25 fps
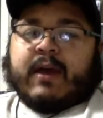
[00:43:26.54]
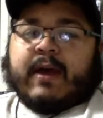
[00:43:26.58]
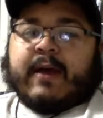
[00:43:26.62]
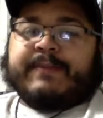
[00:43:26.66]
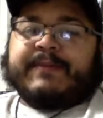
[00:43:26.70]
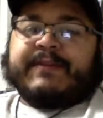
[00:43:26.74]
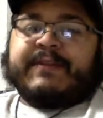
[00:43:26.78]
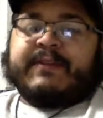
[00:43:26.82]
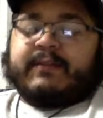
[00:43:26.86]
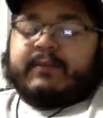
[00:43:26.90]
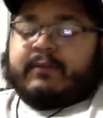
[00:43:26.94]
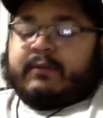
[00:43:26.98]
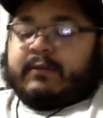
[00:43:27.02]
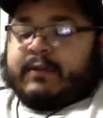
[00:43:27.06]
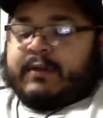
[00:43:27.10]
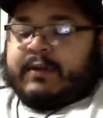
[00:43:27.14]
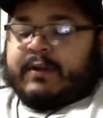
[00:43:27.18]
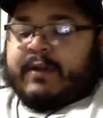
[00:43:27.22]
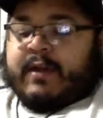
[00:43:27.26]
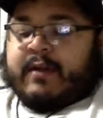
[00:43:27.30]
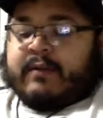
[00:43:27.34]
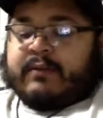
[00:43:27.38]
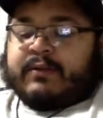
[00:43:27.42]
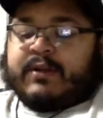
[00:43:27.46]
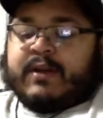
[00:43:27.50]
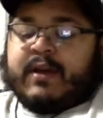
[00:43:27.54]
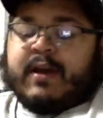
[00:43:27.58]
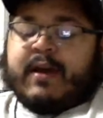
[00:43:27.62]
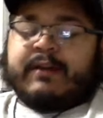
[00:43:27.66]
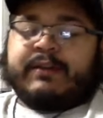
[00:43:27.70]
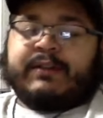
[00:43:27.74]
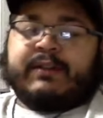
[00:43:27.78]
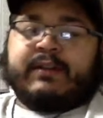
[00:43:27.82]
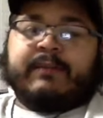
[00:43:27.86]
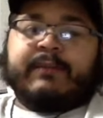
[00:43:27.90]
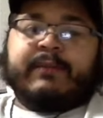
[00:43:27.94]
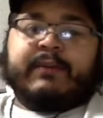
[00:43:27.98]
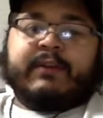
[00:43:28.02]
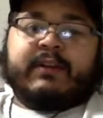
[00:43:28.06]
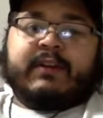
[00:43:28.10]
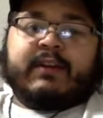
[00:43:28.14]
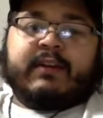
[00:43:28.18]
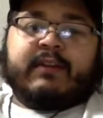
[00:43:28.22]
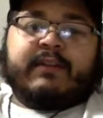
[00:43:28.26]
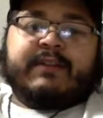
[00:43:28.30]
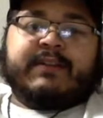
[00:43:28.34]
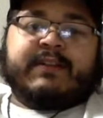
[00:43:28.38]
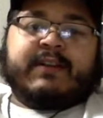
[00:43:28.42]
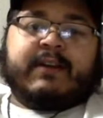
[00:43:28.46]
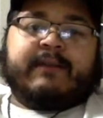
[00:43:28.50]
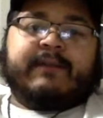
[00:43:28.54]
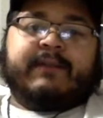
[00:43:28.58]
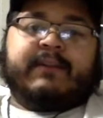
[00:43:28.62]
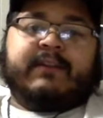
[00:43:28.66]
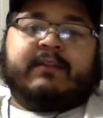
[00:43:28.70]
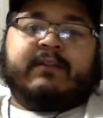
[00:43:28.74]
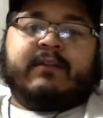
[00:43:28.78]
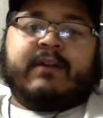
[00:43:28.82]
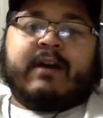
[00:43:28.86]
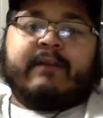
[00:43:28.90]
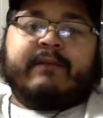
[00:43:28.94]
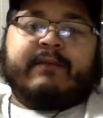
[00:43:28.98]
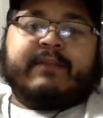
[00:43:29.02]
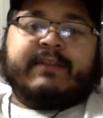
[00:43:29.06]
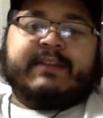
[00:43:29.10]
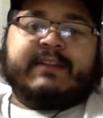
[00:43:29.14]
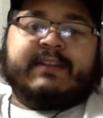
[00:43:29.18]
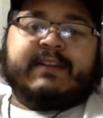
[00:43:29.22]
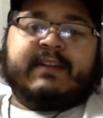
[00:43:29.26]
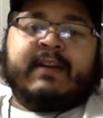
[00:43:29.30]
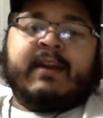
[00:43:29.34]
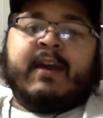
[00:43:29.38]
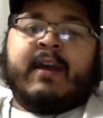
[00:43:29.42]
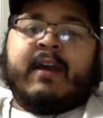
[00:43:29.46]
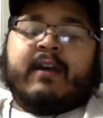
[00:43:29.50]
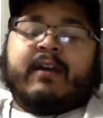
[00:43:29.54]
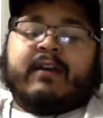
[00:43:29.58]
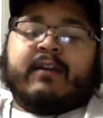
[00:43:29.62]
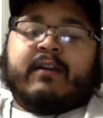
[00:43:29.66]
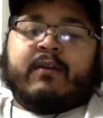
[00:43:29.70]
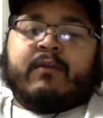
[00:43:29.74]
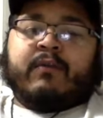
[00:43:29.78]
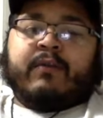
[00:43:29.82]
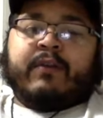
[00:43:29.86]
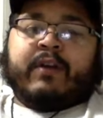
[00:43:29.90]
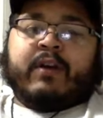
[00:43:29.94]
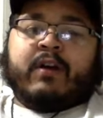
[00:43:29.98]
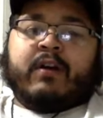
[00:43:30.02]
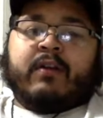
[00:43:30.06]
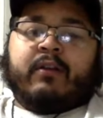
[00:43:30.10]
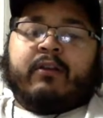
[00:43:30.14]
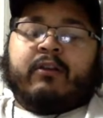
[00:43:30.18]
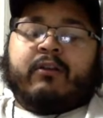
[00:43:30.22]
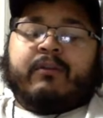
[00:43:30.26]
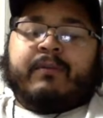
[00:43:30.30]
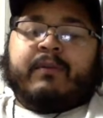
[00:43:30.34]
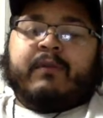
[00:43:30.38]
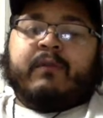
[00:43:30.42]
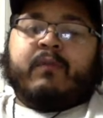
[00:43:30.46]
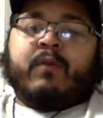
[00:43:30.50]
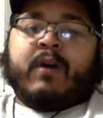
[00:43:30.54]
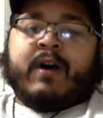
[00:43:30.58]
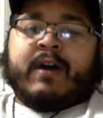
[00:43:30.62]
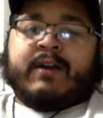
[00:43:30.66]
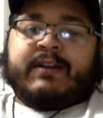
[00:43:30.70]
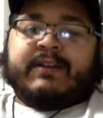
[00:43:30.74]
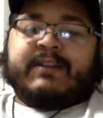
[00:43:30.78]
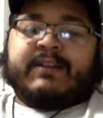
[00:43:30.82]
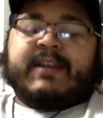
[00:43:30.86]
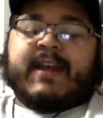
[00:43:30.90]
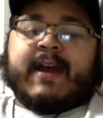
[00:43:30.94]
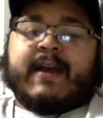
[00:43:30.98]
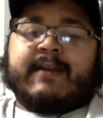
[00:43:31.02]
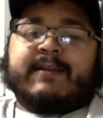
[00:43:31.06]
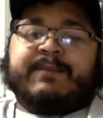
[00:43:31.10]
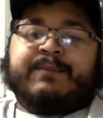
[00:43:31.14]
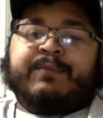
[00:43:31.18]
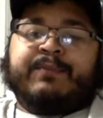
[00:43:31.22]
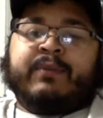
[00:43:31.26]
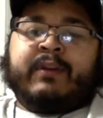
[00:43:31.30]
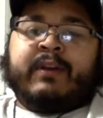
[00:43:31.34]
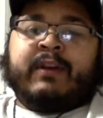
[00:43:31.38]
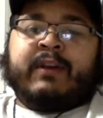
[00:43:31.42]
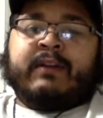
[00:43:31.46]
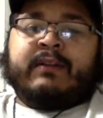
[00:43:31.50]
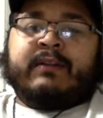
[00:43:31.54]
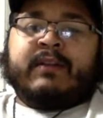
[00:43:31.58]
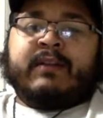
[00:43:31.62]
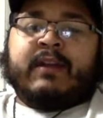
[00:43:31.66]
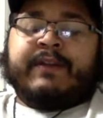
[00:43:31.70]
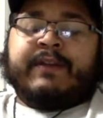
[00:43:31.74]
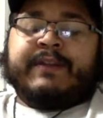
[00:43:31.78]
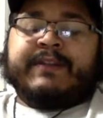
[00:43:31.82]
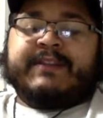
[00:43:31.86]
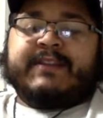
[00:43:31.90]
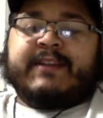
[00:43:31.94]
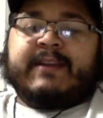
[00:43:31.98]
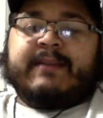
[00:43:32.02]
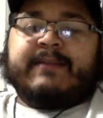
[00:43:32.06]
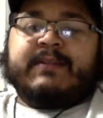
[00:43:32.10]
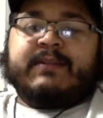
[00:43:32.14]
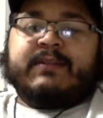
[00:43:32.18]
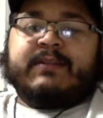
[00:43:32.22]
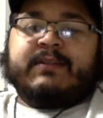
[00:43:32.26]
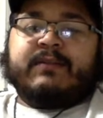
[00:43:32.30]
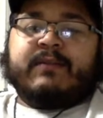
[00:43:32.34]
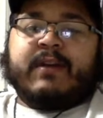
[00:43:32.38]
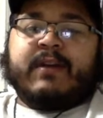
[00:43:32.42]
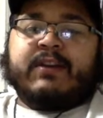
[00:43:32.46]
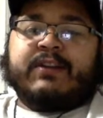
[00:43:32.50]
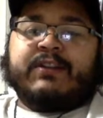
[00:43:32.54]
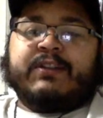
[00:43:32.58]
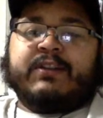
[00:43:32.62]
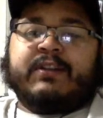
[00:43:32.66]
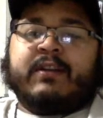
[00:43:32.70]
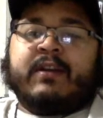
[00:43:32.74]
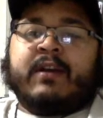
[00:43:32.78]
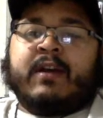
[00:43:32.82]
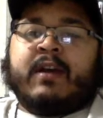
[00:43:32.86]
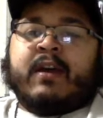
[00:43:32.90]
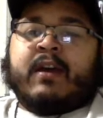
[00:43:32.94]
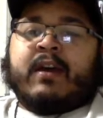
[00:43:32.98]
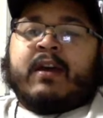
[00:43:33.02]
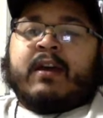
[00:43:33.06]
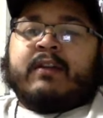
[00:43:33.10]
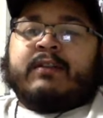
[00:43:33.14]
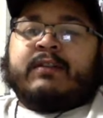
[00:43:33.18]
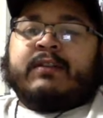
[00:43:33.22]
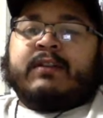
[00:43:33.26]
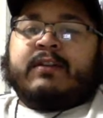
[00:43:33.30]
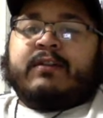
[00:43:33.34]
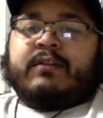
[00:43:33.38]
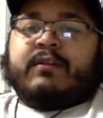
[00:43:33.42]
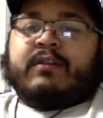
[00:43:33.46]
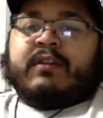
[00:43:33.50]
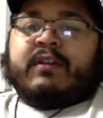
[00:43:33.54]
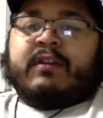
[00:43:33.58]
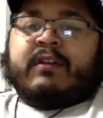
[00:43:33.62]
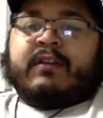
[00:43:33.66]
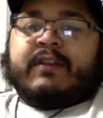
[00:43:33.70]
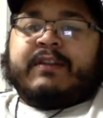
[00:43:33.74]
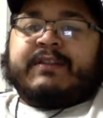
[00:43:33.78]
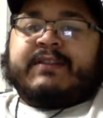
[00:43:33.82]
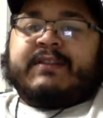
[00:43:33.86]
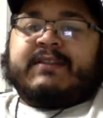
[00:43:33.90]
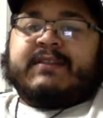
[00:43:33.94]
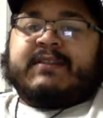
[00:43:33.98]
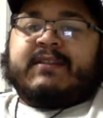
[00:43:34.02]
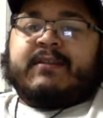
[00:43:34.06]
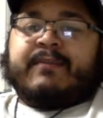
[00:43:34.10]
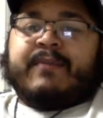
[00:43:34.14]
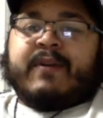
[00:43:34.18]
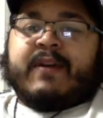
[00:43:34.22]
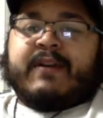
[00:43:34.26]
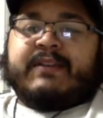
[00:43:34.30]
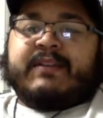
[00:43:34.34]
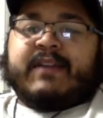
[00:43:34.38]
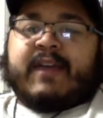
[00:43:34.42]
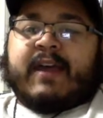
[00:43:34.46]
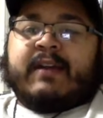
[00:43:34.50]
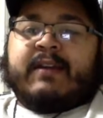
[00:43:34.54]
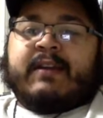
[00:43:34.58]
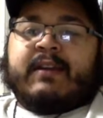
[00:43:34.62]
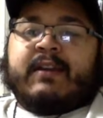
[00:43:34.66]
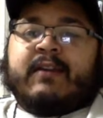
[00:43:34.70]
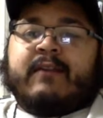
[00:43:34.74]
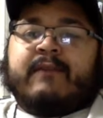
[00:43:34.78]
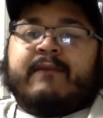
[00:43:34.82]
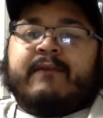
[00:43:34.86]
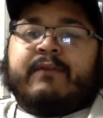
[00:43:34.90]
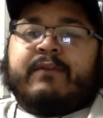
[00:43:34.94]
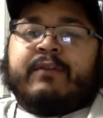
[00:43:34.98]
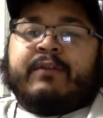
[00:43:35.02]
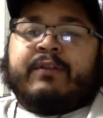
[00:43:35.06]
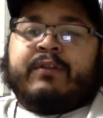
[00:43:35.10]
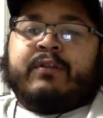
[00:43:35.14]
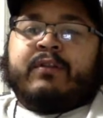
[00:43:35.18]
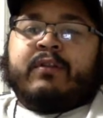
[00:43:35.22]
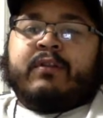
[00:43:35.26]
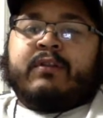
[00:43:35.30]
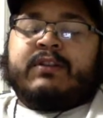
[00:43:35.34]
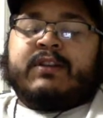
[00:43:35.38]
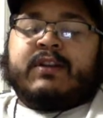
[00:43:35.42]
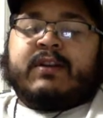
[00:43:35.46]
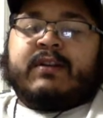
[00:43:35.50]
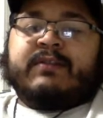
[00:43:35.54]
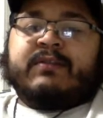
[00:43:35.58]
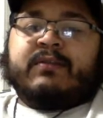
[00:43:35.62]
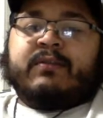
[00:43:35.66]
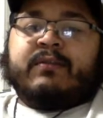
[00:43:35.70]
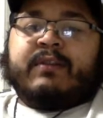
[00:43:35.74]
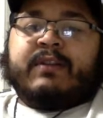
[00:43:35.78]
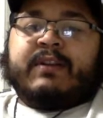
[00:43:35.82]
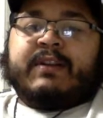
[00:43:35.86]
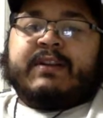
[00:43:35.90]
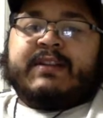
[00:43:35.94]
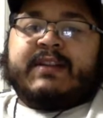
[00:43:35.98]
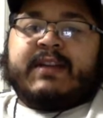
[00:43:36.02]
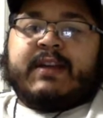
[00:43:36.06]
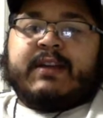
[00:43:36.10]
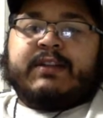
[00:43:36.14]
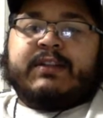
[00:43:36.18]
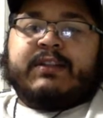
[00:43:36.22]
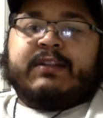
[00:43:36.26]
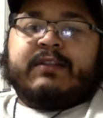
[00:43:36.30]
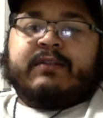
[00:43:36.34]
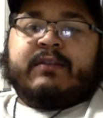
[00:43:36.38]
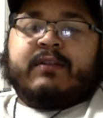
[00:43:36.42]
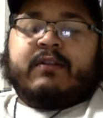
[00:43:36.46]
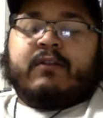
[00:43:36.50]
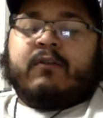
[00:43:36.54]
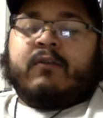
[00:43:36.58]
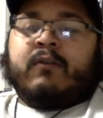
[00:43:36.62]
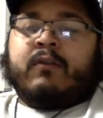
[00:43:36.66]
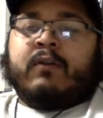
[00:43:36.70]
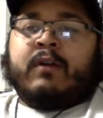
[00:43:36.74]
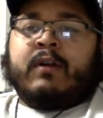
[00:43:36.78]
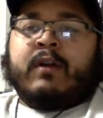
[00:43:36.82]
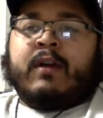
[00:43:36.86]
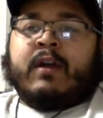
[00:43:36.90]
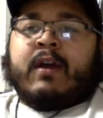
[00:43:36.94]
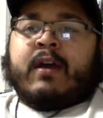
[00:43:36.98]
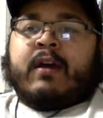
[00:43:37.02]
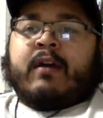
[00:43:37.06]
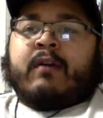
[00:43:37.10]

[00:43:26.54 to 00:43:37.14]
Absolutely. Now, Josh, I'm going to kick this off to you, obviously. Going out a little bit wide, just ask Blake in the same situation. Do you think this is the best idea for the New York Jets organization? Or